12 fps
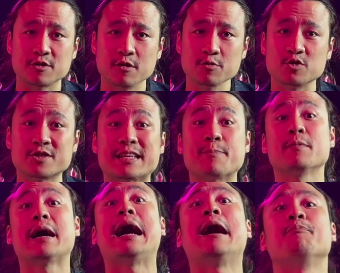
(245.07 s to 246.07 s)
door, you step
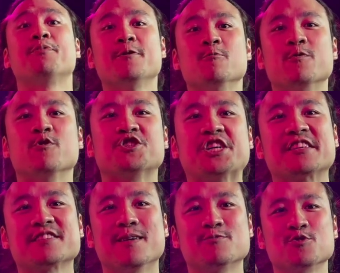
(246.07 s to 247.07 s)
up with your
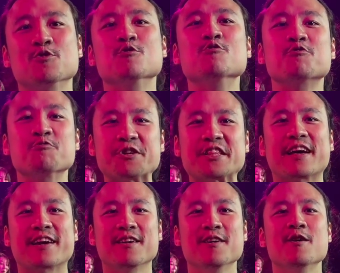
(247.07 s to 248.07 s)
chest up, so you look really
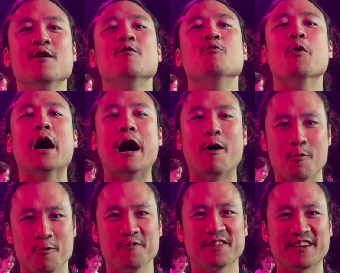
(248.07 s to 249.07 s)
like, wow,
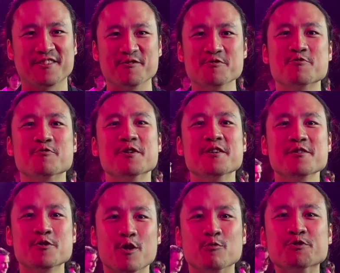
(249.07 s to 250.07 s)
like you
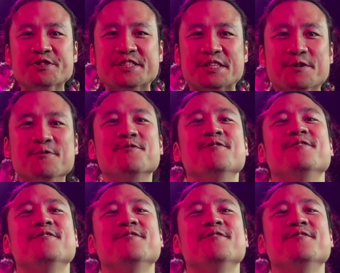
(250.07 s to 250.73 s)
are received,